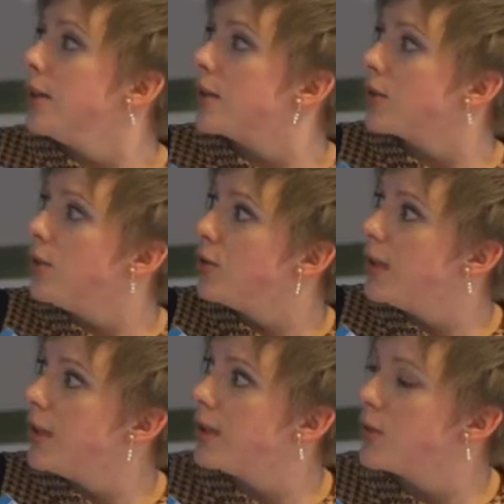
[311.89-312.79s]
So you
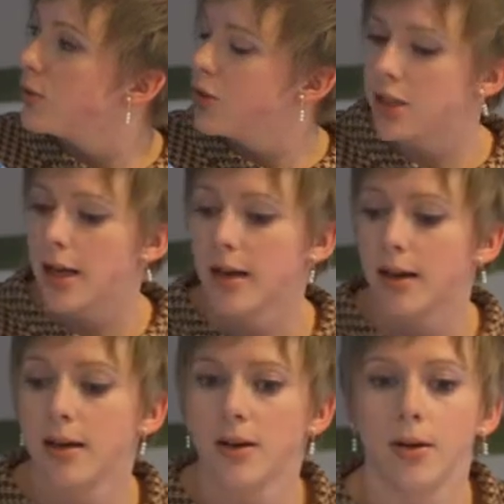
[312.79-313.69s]
need to
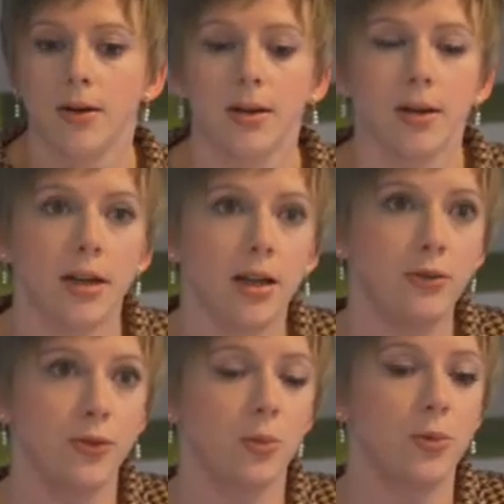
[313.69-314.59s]
check
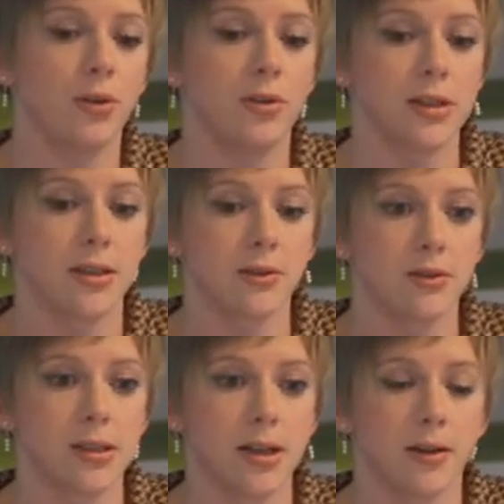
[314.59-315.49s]
if your product is
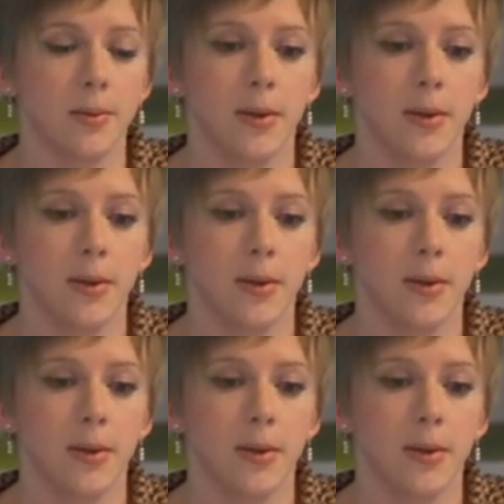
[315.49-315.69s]
concerned.